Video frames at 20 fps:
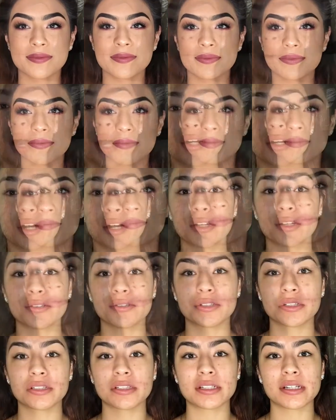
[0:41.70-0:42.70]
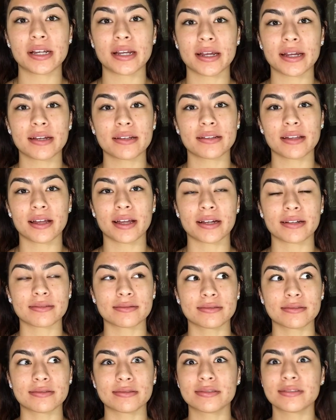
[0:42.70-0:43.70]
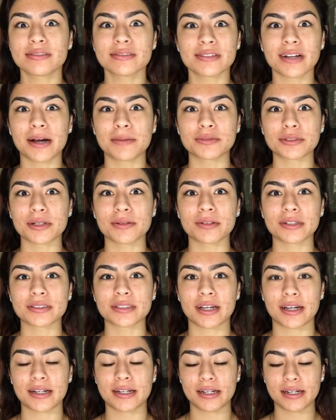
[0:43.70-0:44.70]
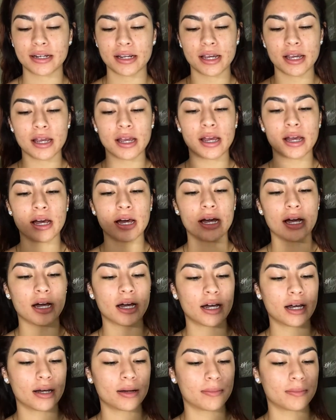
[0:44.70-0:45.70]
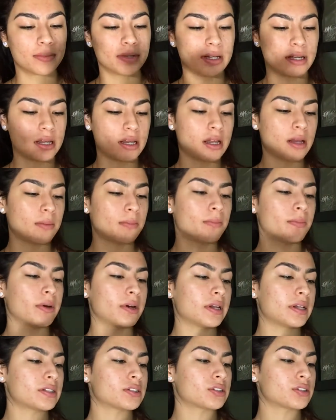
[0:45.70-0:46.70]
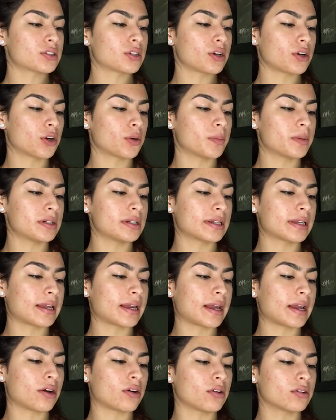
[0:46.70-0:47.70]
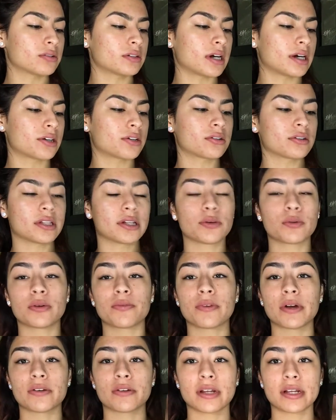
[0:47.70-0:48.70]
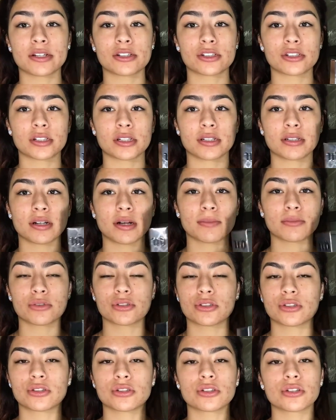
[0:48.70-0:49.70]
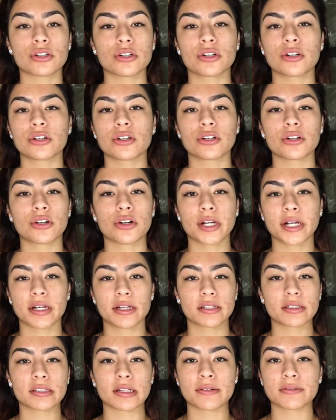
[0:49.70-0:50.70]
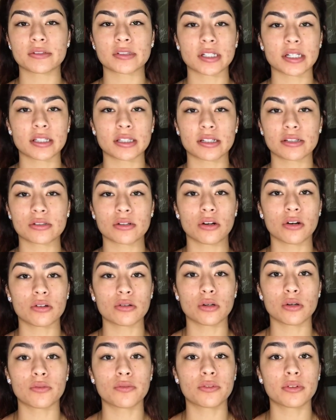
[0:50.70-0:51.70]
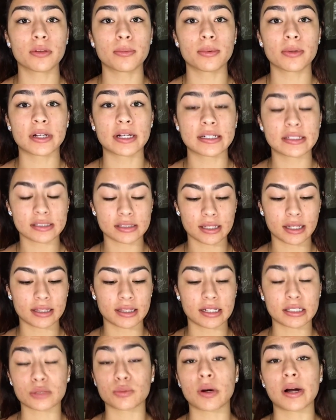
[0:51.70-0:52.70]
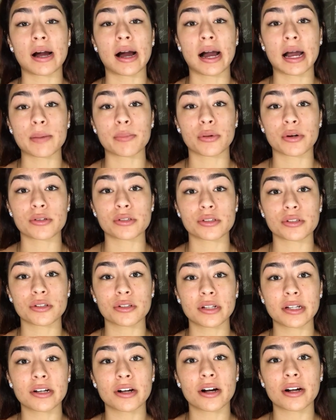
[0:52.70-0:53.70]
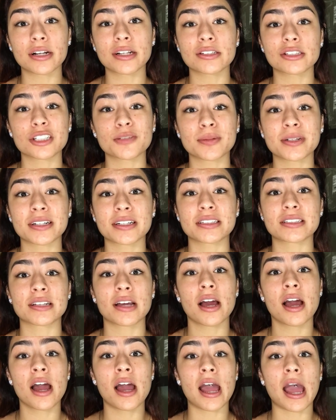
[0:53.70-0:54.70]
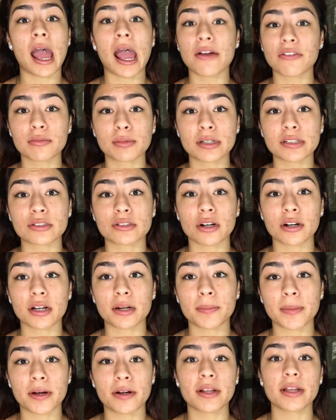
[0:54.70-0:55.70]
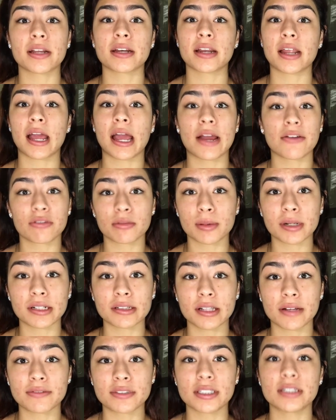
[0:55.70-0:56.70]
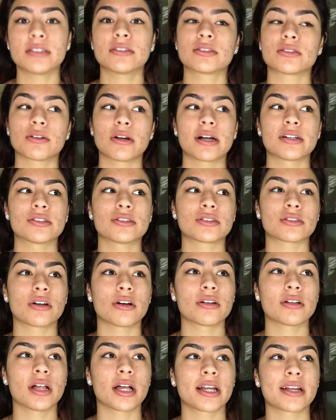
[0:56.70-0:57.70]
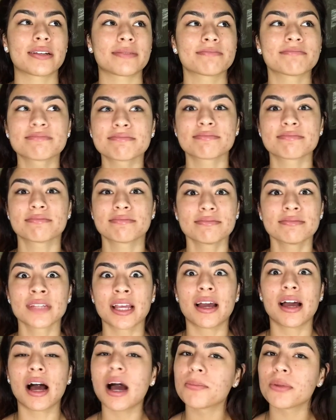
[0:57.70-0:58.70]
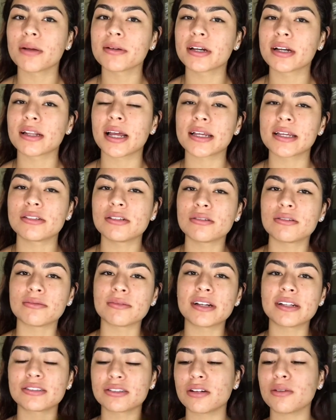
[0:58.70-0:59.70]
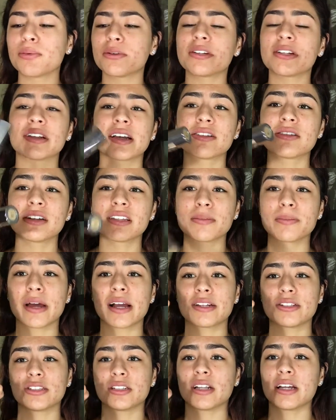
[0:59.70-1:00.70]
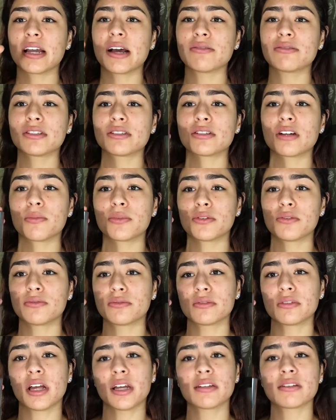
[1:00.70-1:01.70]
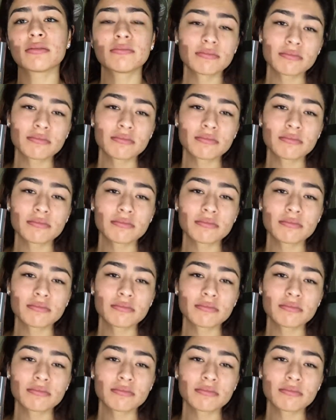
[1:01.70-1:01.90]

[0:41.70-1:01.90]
Why not use it today? Like, oh, I'm so excited. But it's the Urban Decay All Nighter Liquid Foundation. I'm sure you guys have seen this all over the place. Like, that's why I personally got it, just because everybody's talking about it and everybody loves it. So I just thought, like, I'm probably gonna like it too. It's so pretty. Like, look at the packaging. Like, how is this not beautiful? Like,